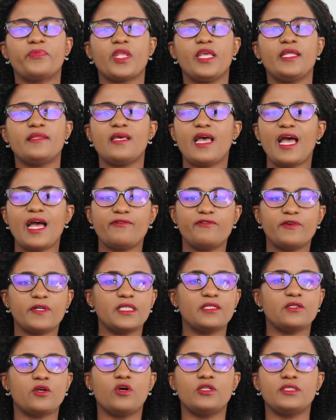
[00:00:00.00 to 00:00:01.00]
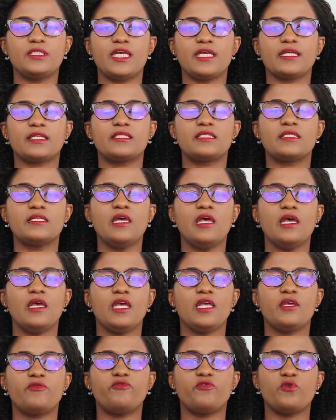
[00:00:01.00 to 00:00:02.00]
in the African context,
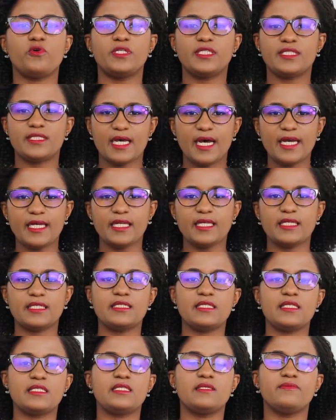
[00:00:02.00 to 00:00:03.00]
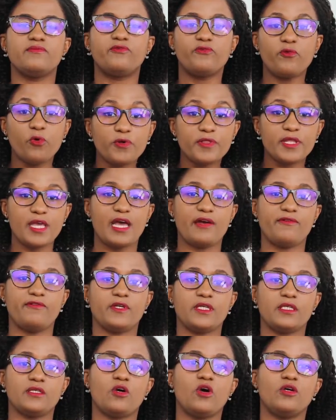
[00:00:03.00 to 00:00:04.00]
if you're designing a system for the
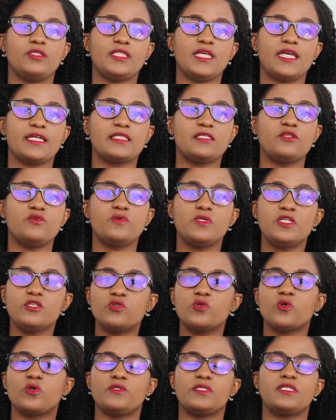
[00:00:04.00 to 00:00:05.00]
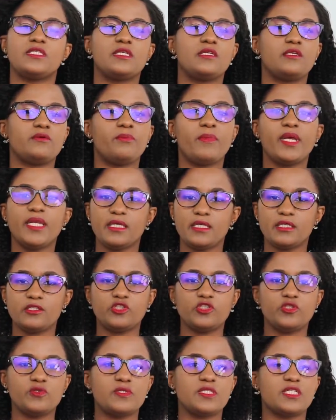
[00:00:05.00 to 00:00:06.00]
African context, you need to consider many
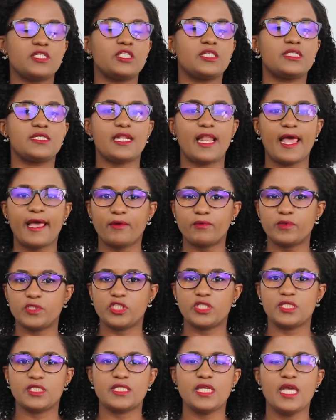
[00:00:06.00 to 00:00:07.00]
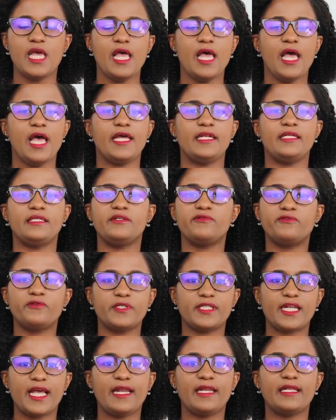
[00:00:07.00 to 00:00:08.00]
issues such as languages and
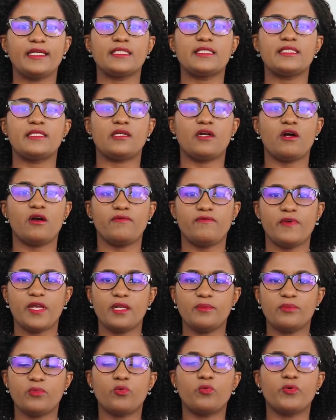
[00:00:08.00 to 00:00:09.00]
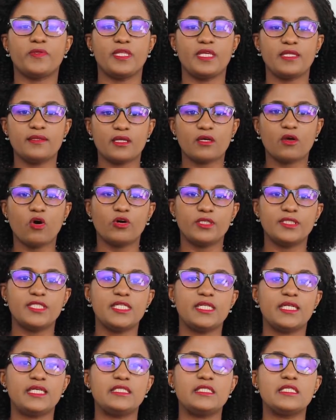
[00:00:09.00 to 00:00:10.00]
different dialects that are available within the
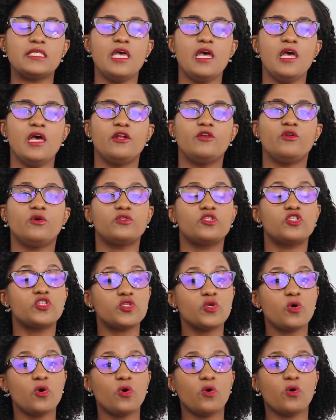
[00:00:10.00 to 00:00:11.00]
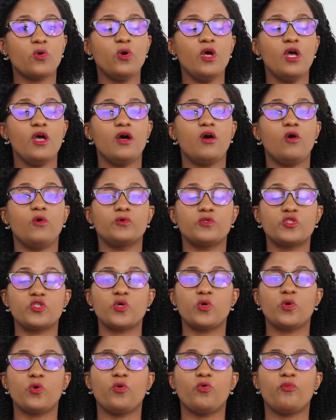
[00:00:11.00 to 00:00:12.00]
continent. Not so
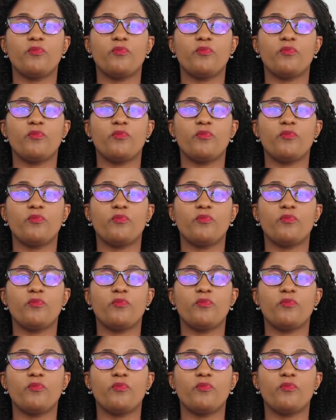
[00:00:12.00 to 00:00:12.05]
also